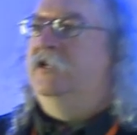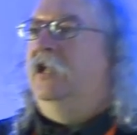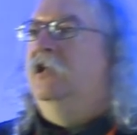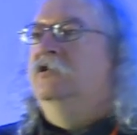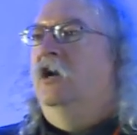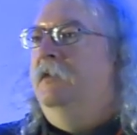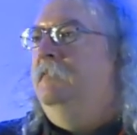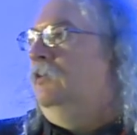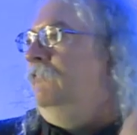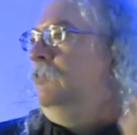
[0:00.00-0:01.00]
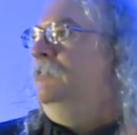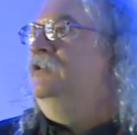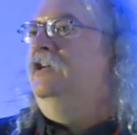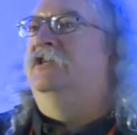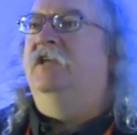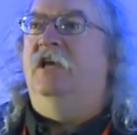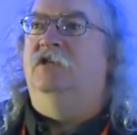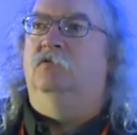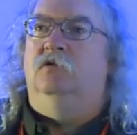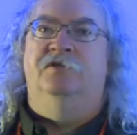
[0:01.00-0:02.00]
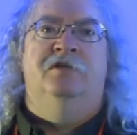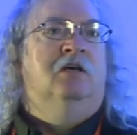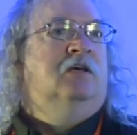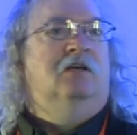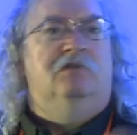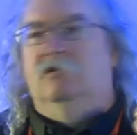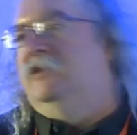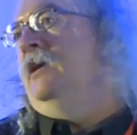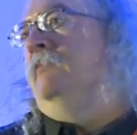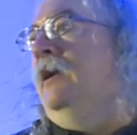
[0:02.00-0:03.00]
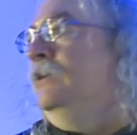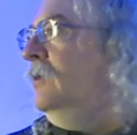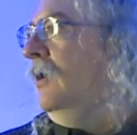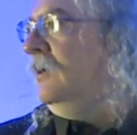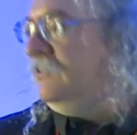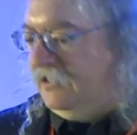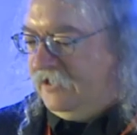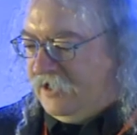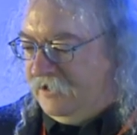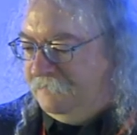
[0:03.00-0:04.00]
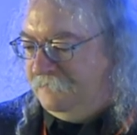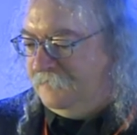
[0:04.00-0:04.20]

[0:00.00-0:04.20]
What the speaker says: taking time out of your busy schedules to attend my talk today.